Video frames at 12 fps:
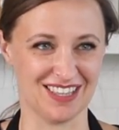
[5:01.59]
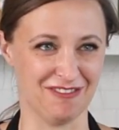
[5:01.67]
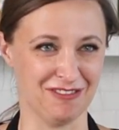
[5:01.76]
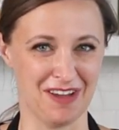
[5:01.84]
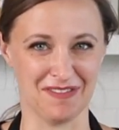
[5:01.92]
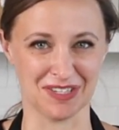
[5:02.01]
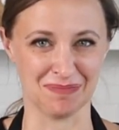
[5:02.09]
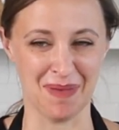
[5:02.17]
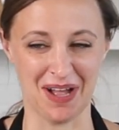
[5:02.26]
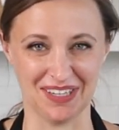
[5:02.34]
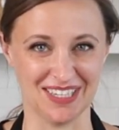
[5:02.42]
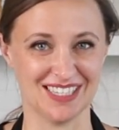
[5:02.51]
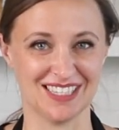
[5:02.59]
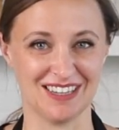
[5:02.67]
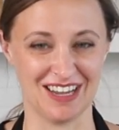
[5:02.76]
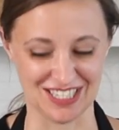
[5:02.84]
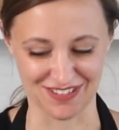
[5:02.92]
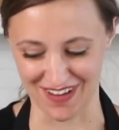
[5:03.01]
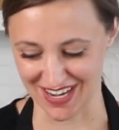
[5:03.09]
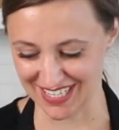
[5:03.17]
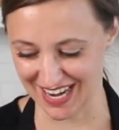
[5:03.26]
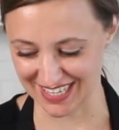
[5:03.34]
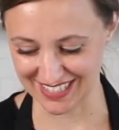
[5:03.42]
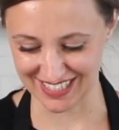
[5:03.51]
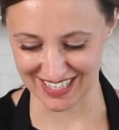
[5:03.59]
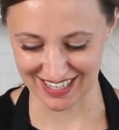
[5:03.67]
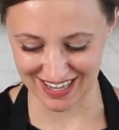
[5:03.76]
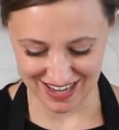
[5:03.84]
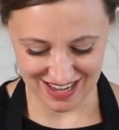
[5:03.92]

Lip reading: the flavors meld, it's fantastic.